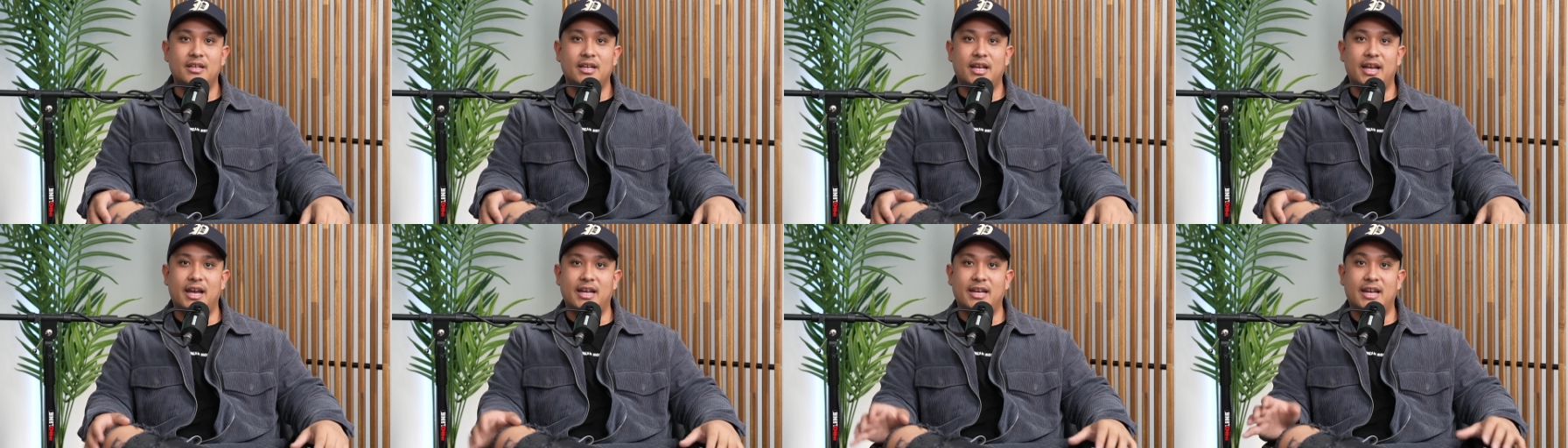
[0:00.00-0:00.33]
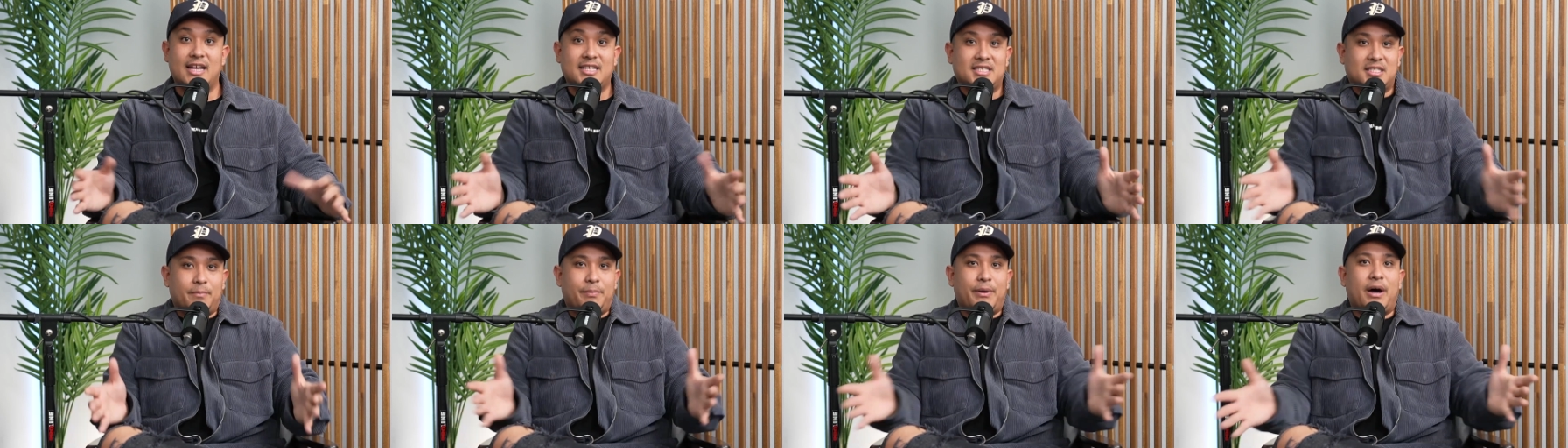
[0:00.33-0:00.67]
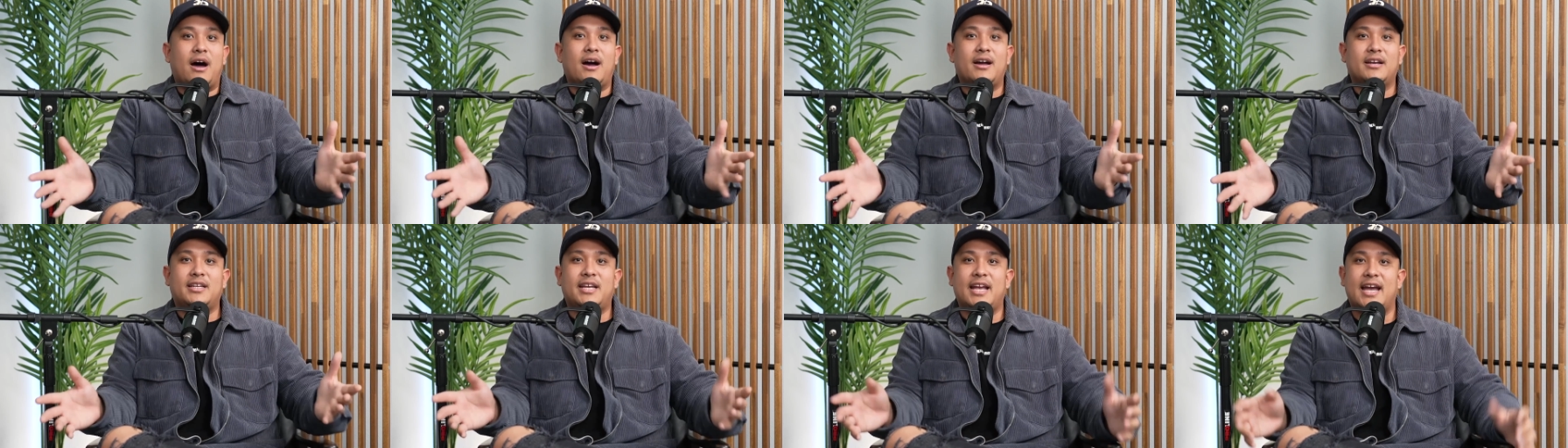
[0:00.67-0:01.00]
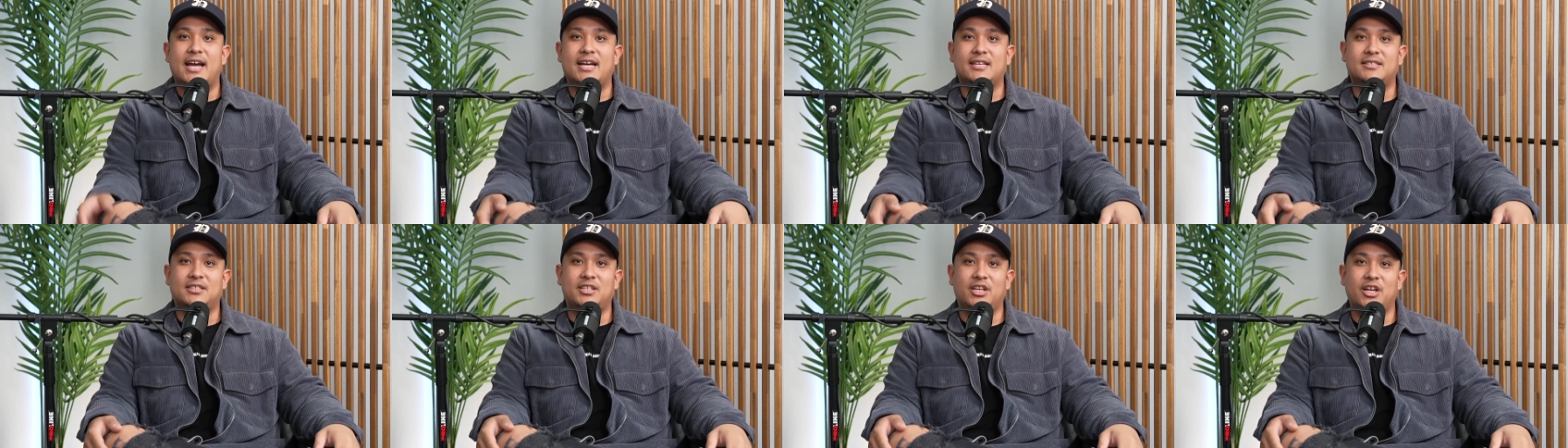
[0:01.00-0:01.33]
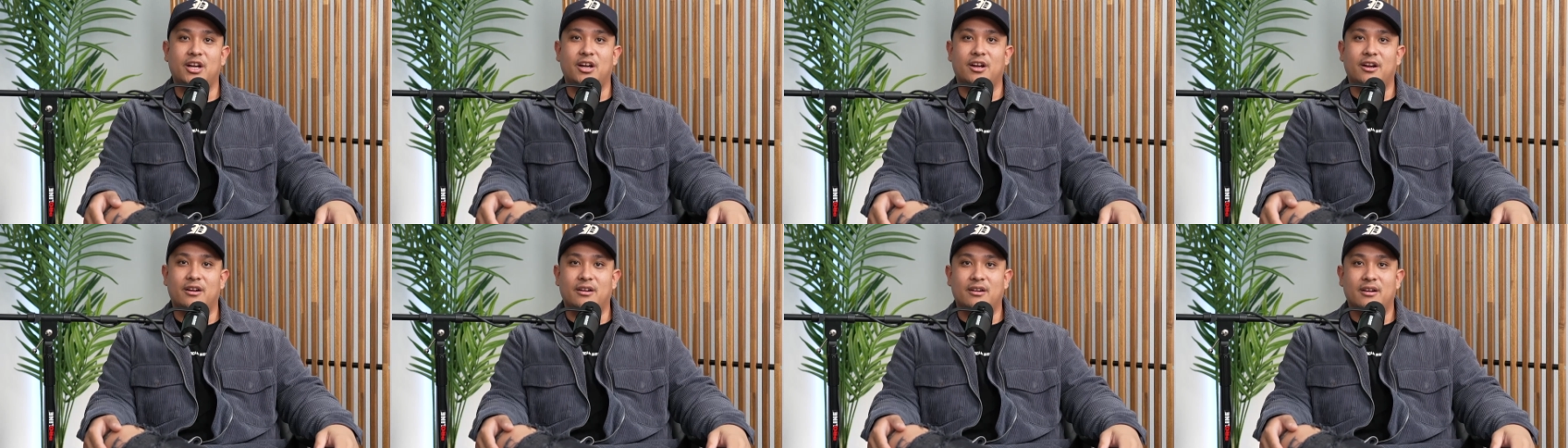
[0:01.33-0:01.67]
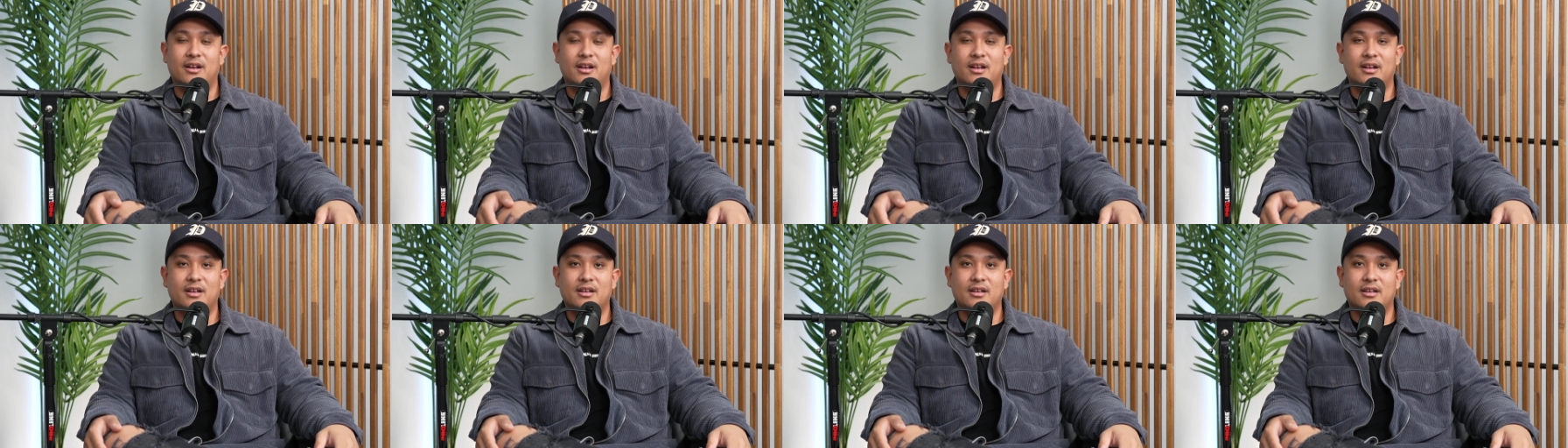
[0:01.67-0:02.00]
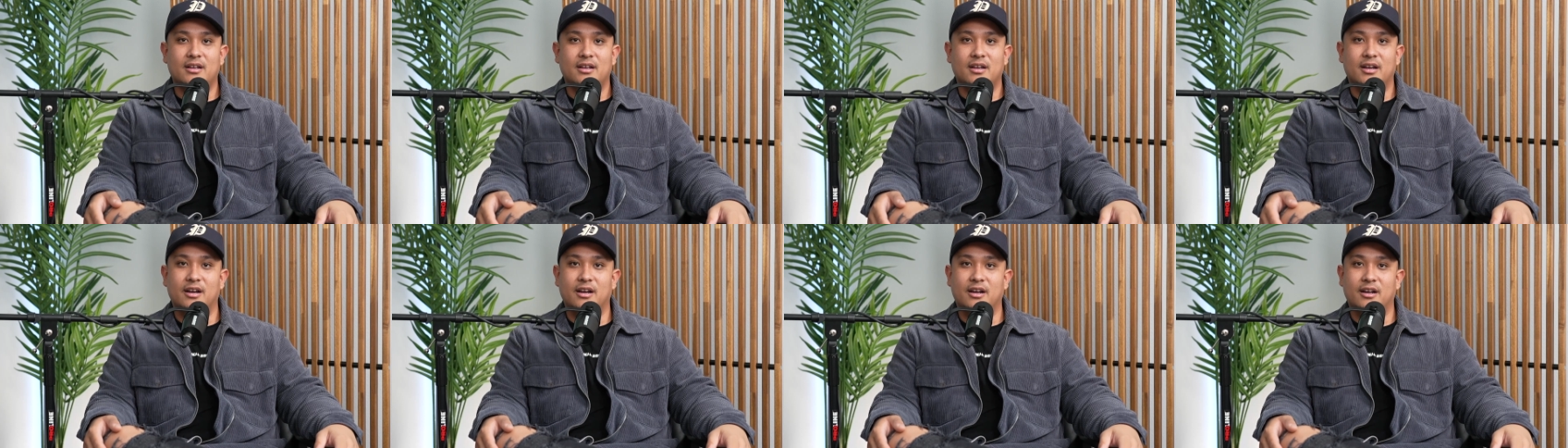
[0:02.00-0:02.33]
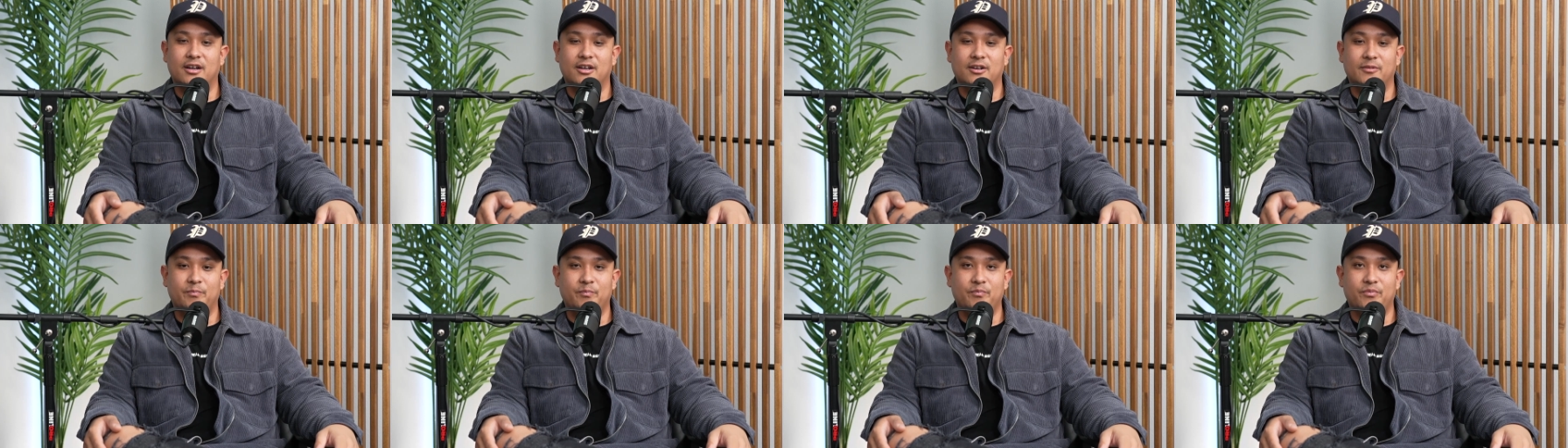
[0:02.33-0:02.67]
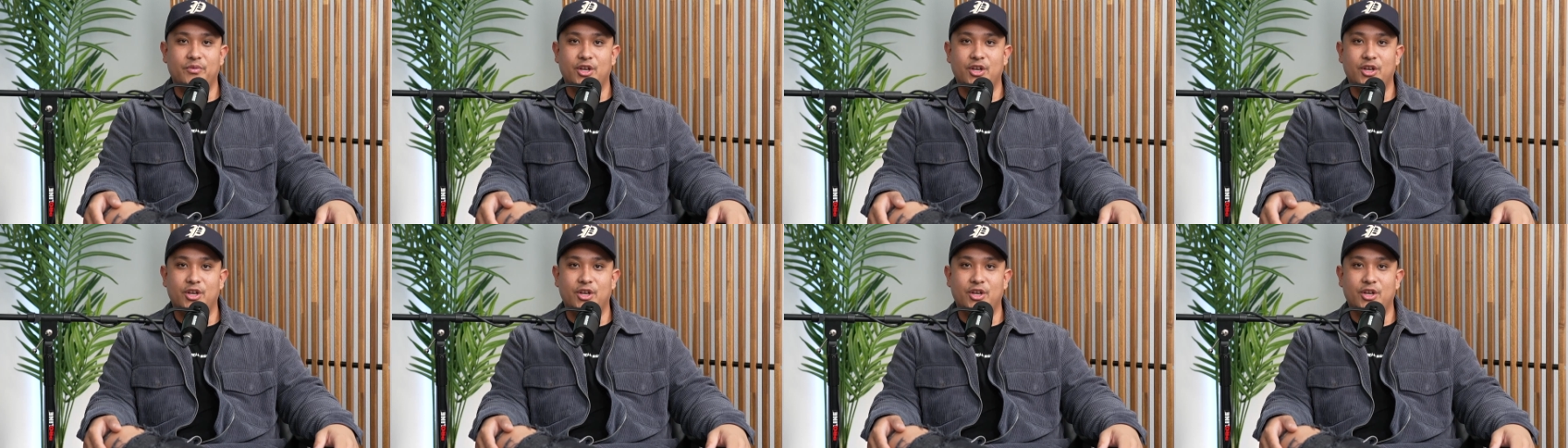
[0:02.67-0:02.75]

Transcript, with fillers: And as a podcast here, um,